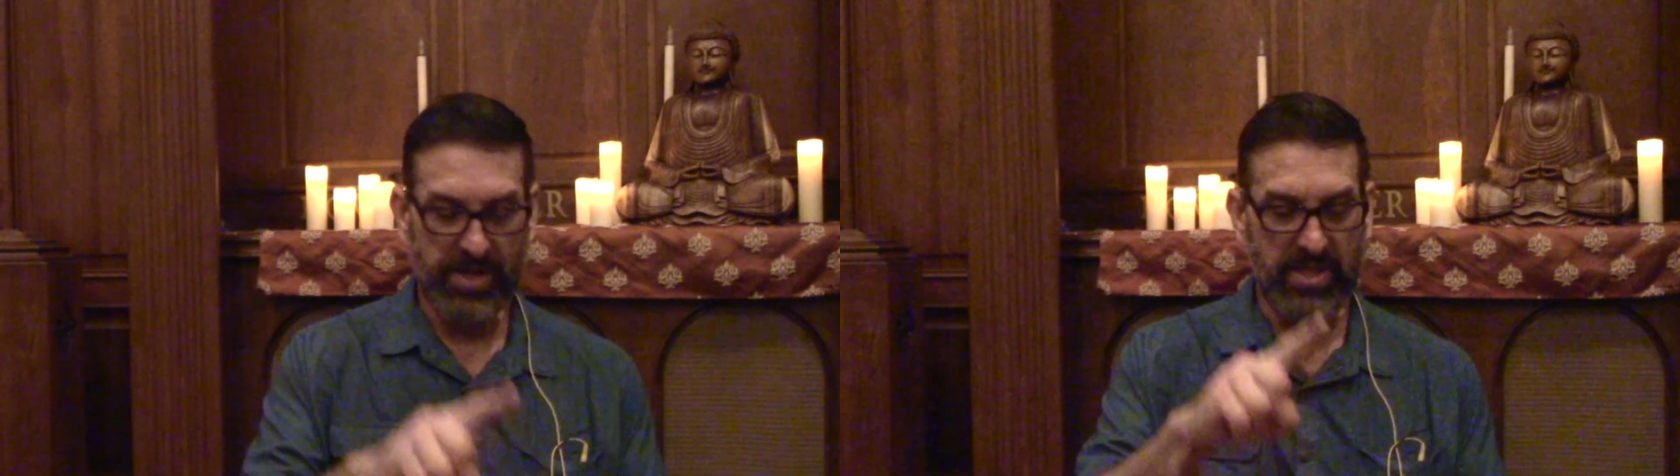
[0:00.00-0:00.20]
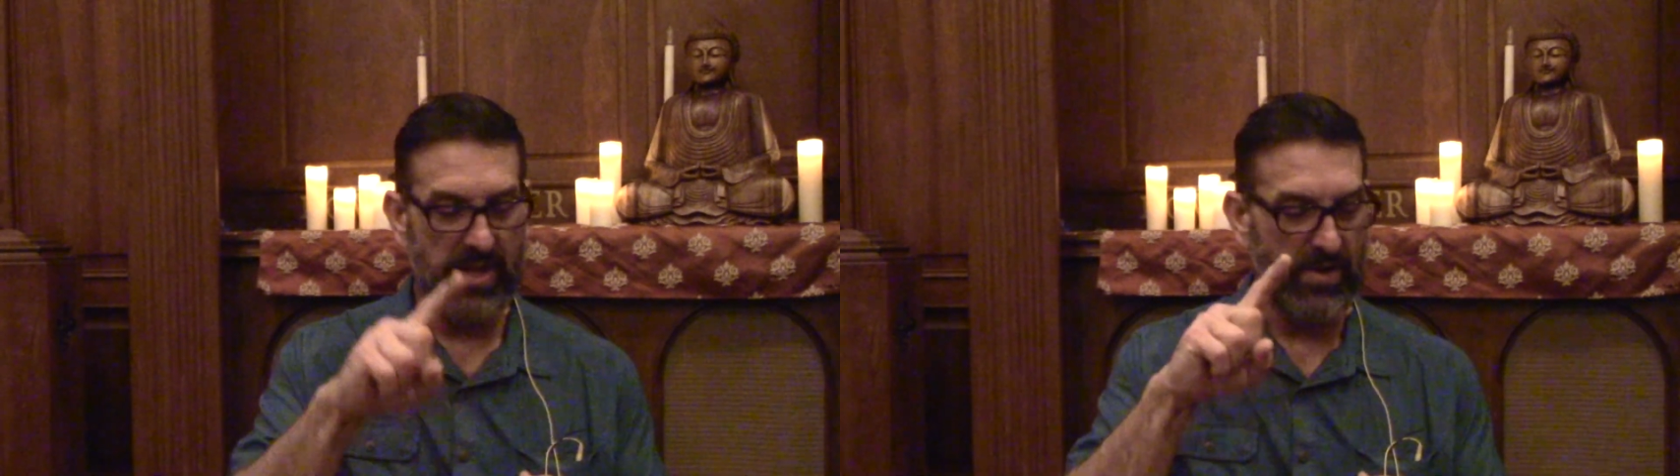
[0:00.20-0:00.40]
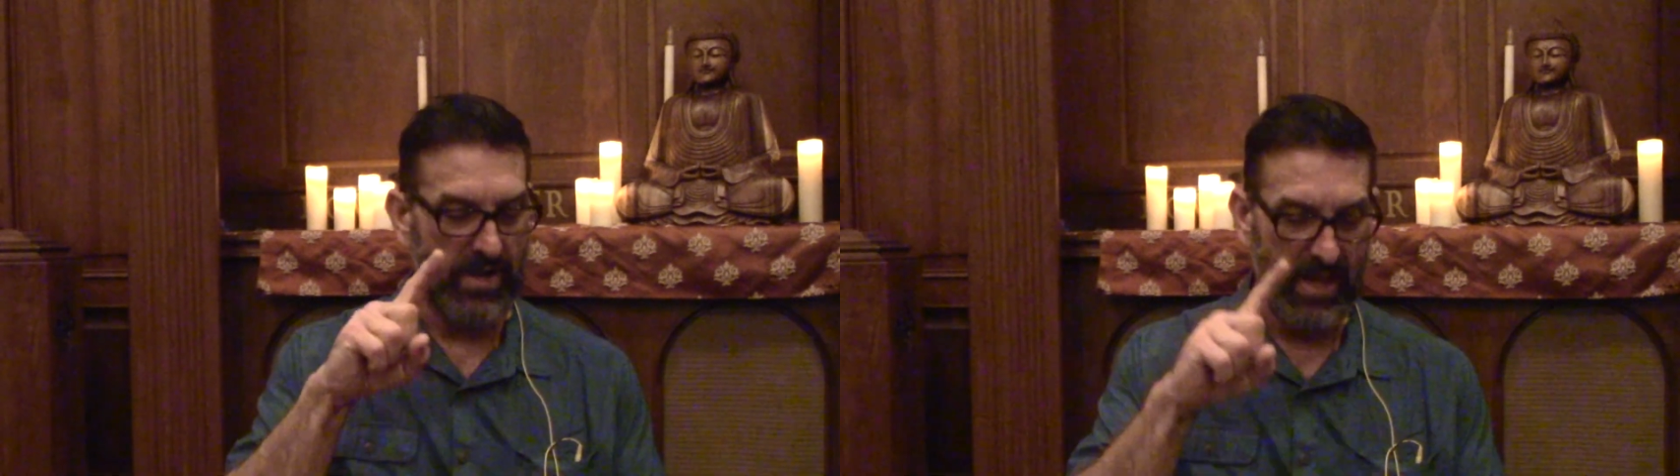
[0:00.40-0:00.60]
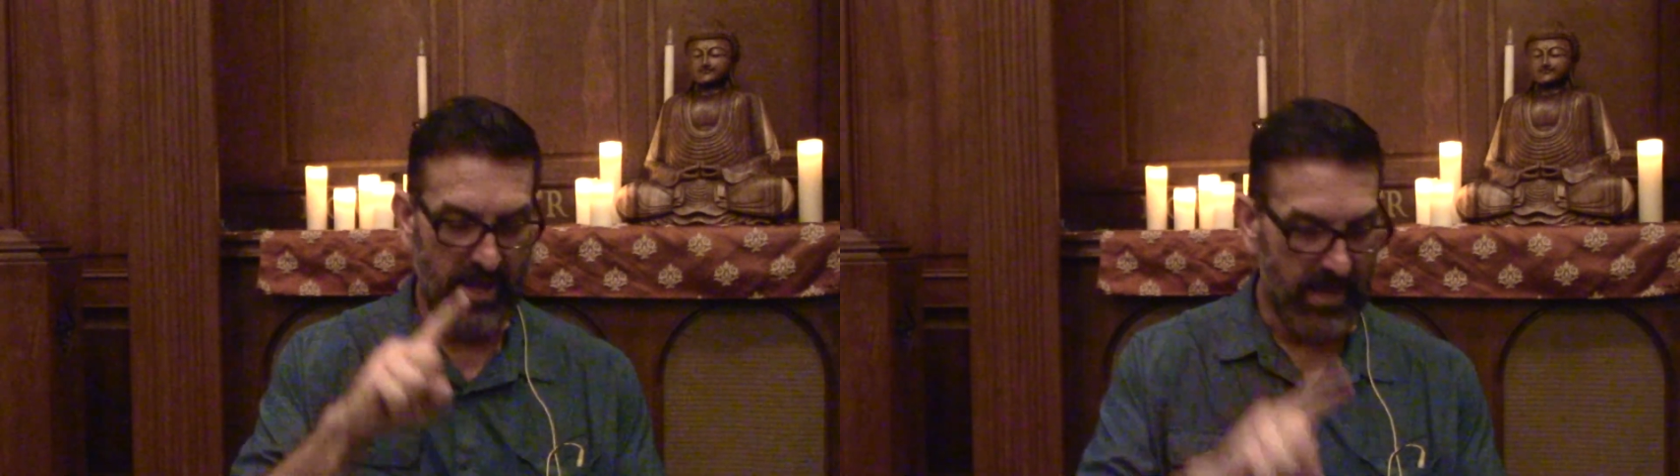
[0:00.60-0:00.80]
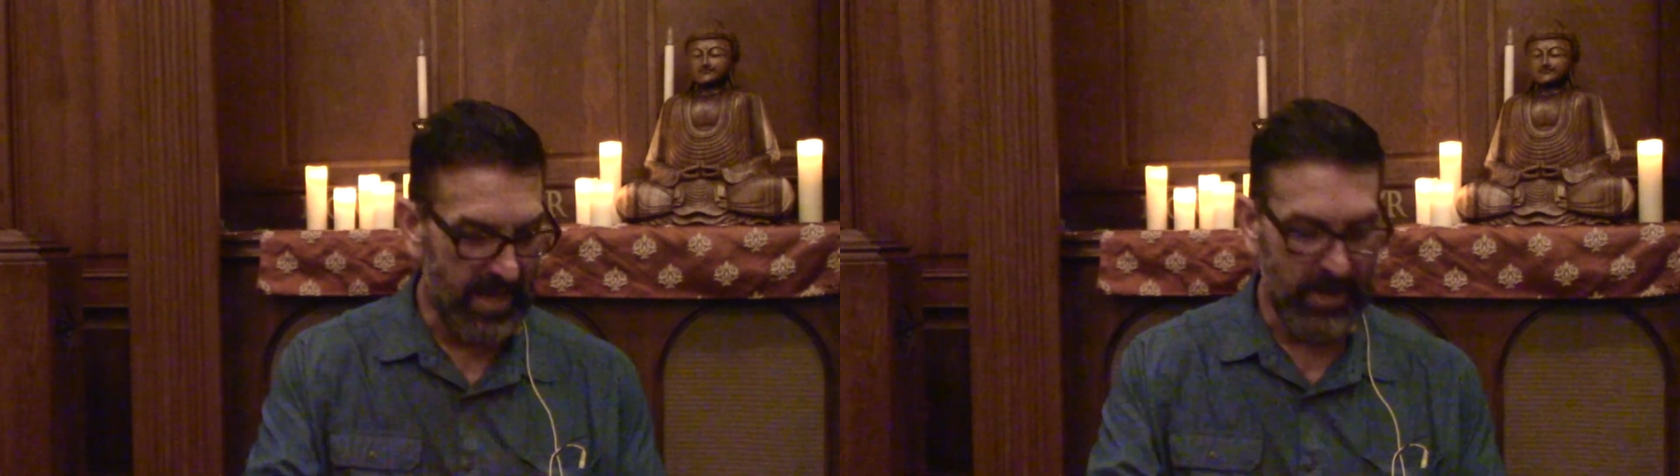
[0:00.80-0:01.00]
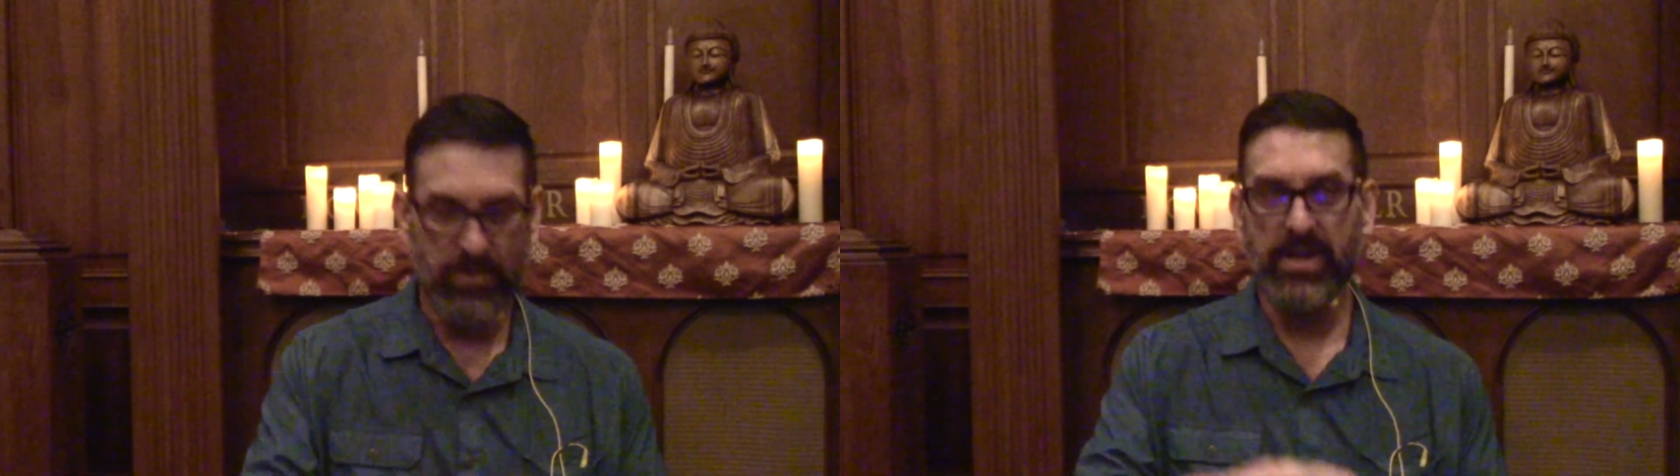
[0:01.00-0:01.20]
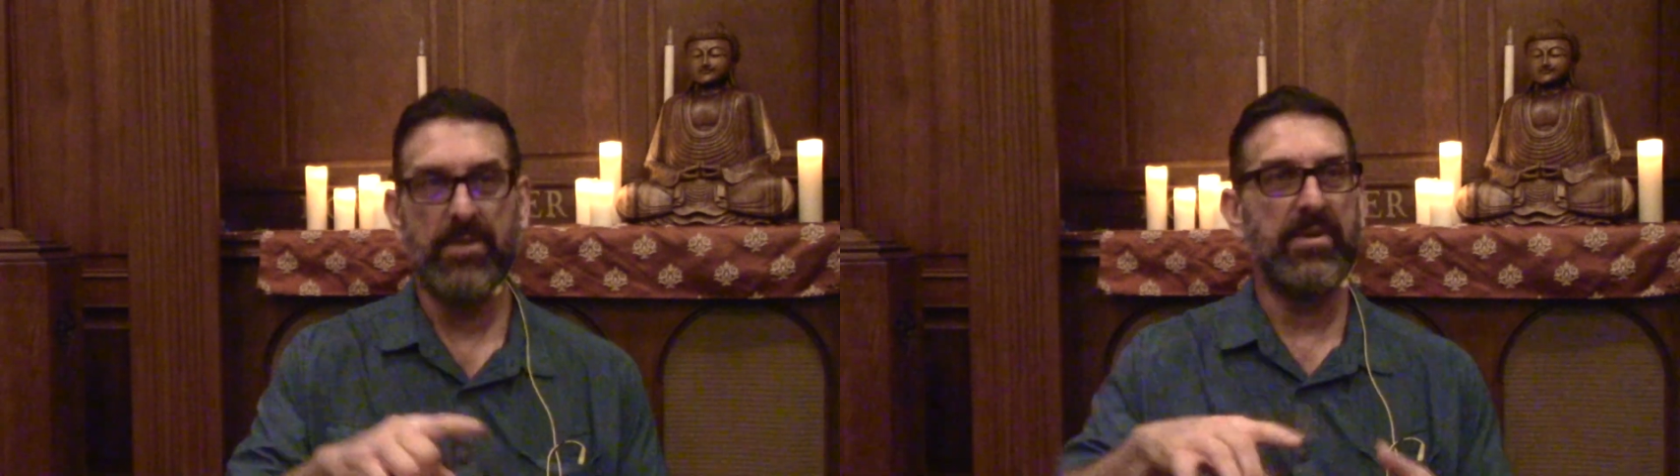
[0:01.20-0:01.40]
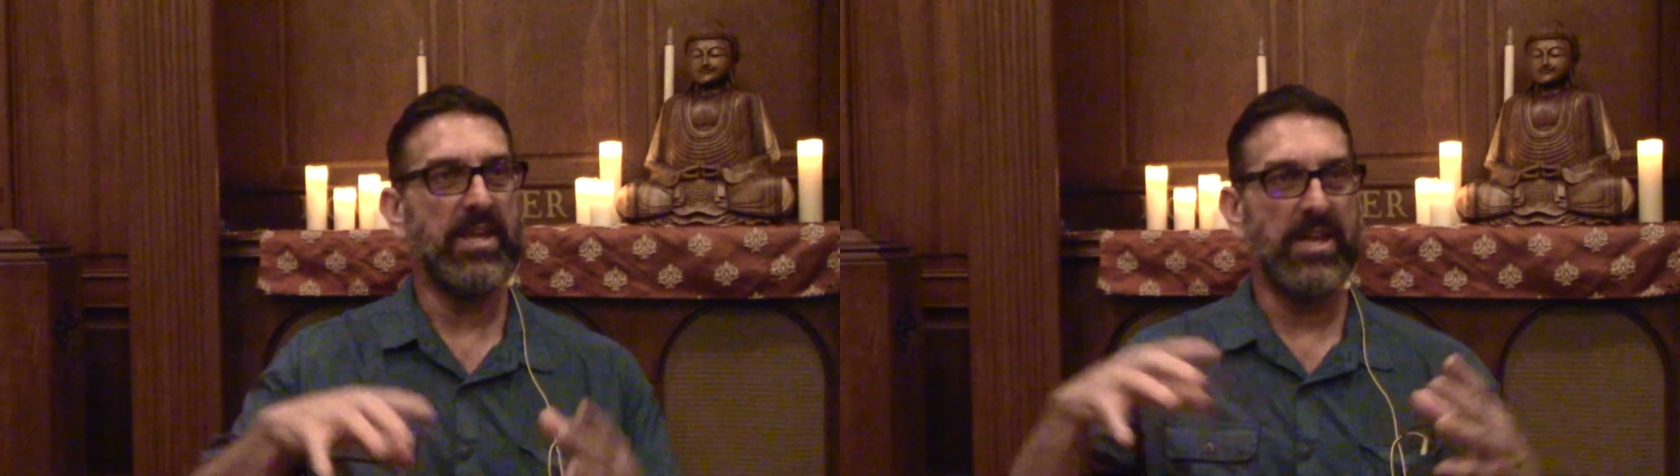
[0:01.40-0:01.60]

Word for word: clarity, equanimity.